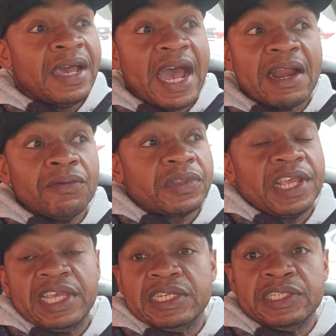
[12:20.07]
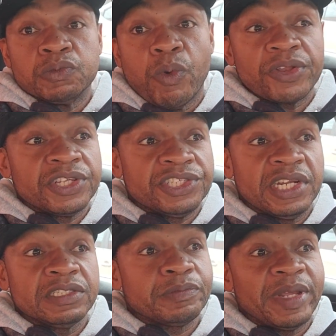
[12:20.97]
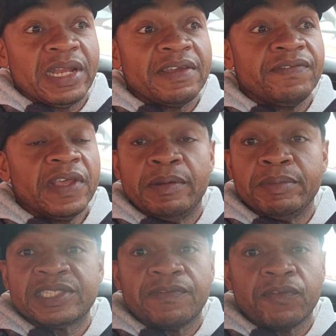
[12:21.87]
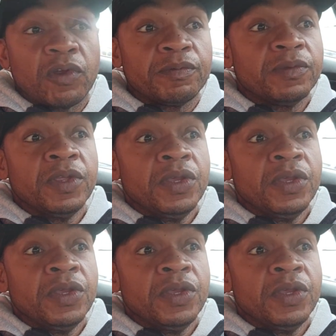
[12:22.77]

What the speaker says: I don't think it is worth the gentleman's life, Mr. Floyd.